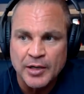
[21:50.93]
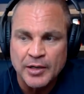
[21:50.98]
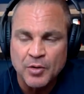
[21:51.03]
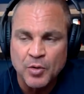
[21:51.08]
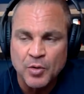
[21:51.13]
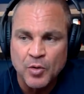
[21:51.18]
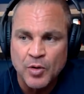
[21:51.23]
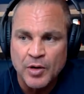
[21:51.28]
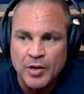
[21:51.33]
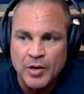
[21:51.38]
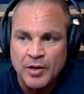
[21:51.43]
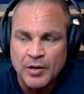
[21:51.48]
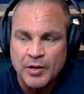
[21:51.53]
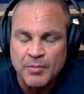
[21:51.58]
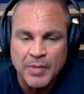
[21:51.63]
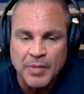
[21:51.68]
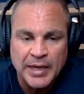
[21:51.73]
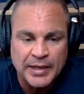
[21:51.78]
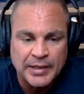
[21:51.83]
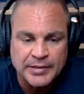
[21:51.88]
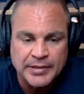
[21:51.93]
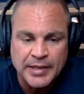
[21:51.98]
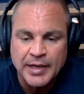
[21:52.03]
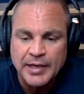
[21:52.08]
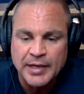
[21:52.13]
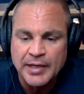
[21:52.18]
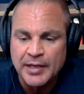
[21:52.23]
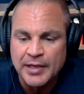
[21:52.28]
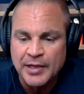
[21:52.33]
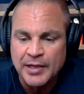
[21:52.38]
or Mike
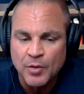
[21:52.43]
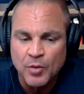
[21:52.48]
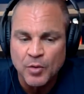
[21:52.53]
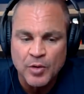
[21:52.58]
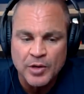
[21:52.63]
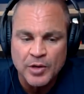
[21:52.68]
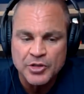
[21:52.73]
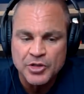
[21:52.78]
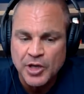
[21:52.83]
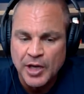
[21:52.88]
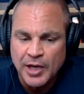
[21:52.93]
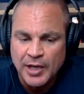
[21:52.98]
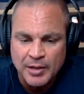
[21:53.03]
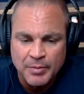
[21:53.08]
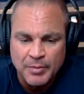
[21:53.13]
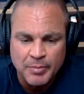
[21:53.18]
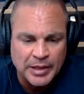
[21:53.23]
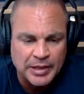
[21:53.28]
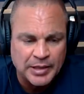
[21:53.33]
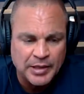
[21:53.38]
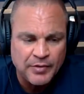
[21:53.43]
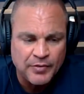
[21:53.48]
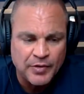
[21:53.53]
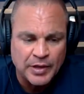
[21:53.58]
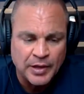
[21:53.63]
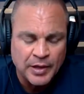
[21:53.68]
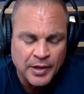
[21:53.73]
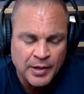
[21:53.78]
Denny, or Shannon McNeven.